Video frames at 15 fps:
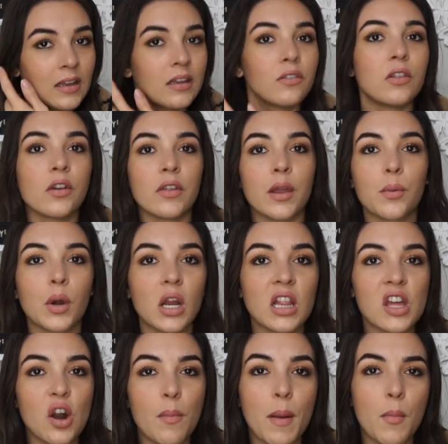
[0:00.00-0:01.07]
even though they were a
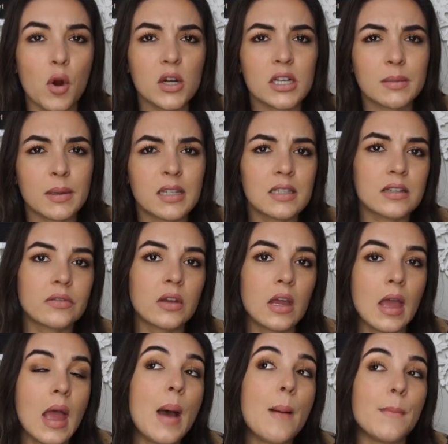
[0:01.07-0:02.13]
little bit more expensive,
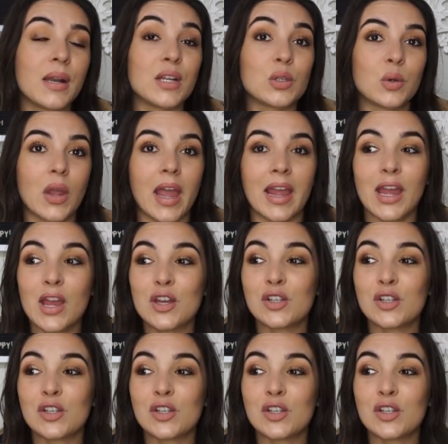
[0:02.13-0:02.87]
but it's okay.